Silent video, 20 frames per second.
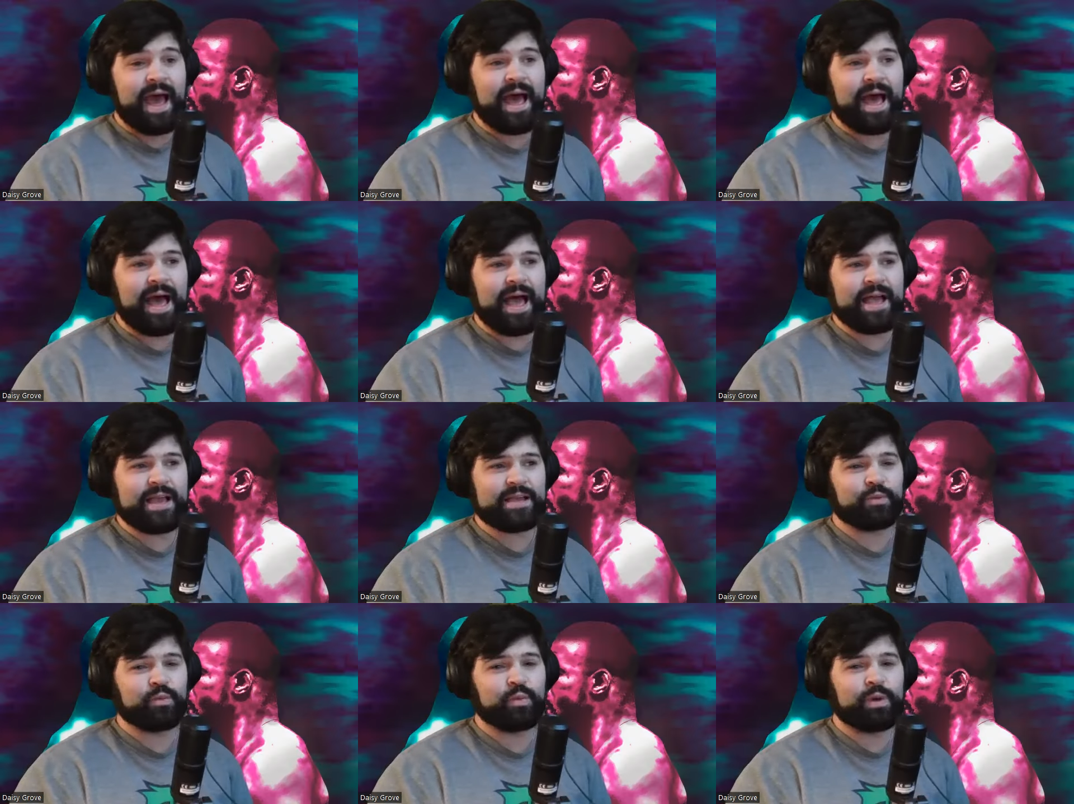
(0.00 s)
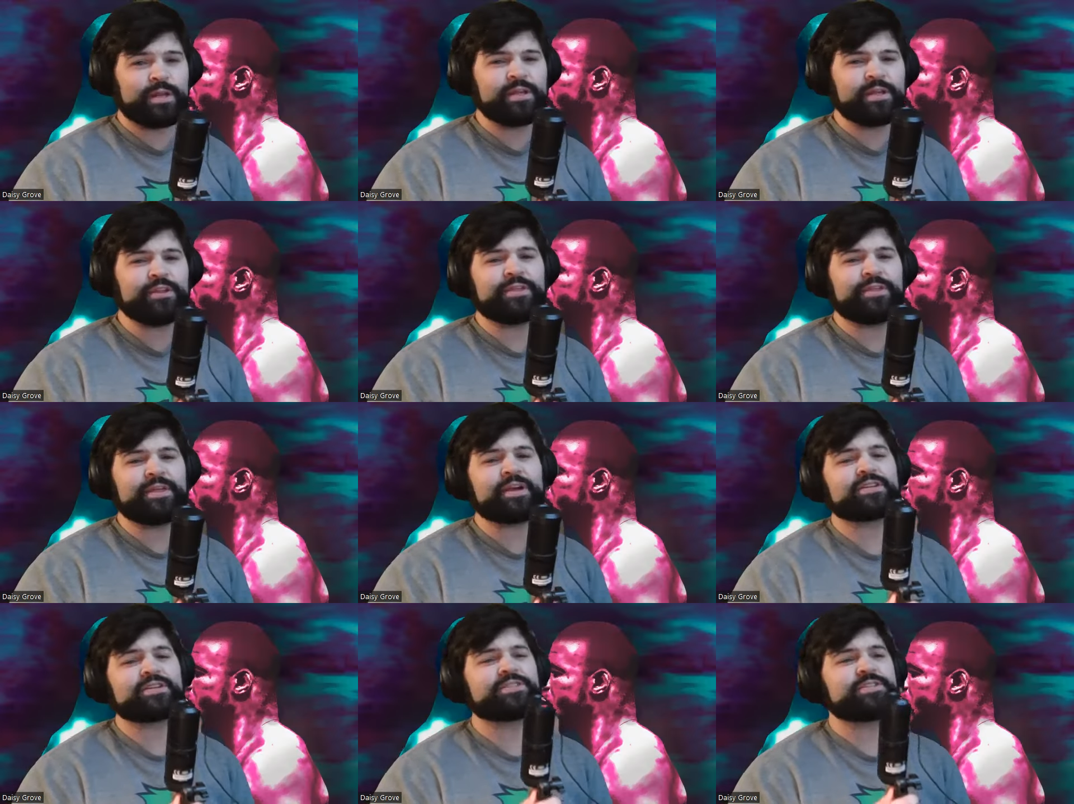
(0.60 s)
Uh, what do you
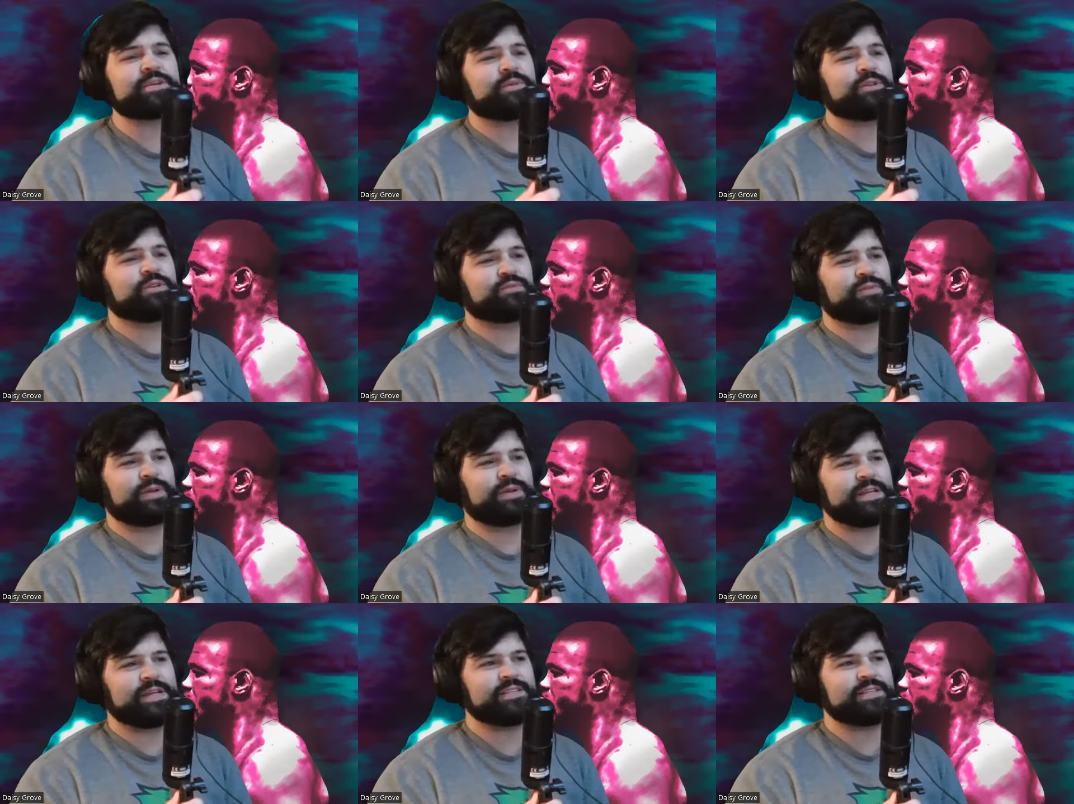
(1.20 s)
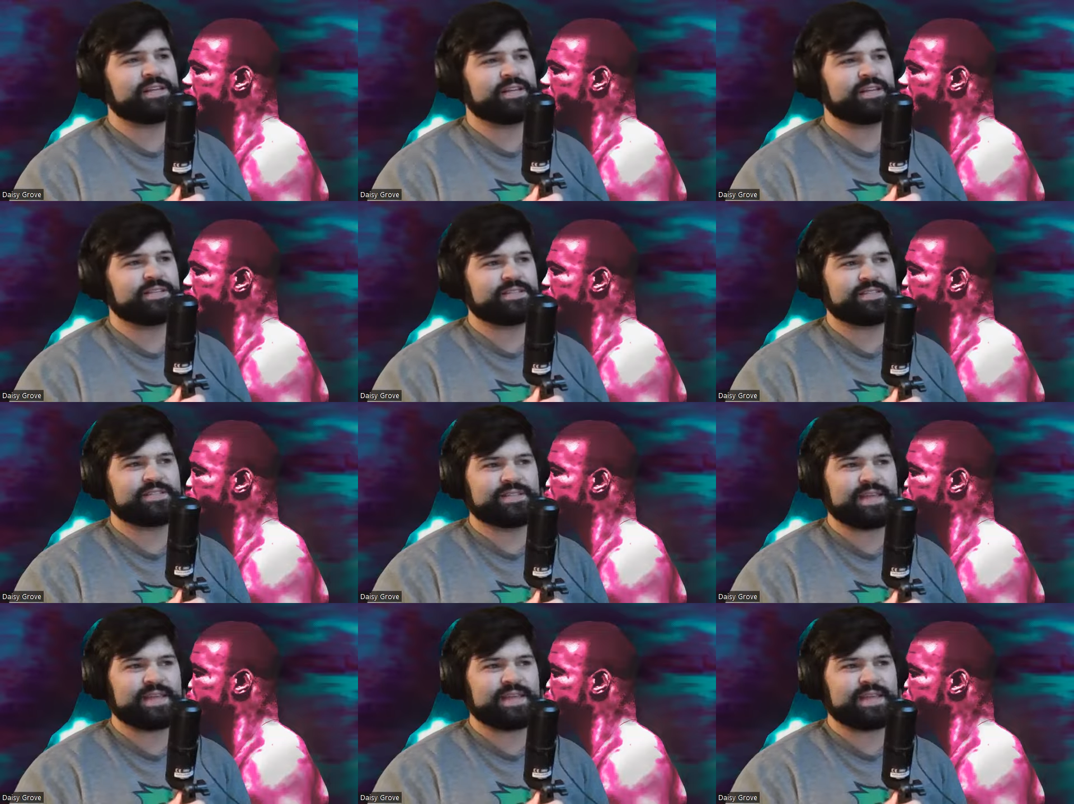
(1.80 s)
think are some of the reasons,